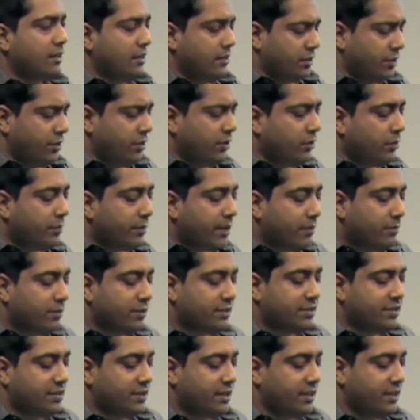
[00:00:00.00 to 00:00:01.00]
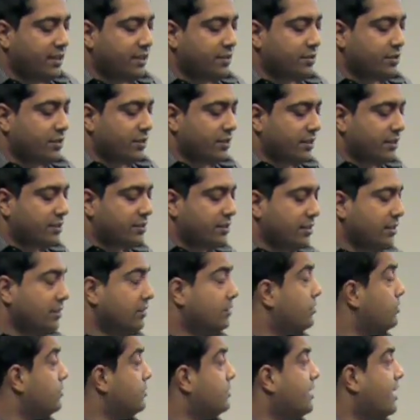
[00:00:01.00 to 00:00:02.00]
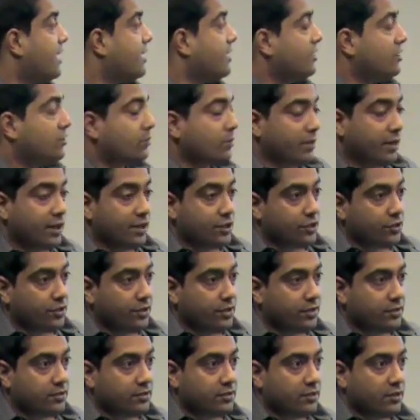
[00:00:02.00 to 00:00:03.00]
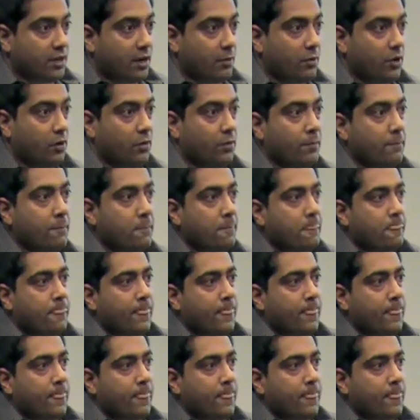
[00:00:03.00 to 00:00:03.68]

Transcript: you'll be able to see it easier in 2 seconds when I show you this demo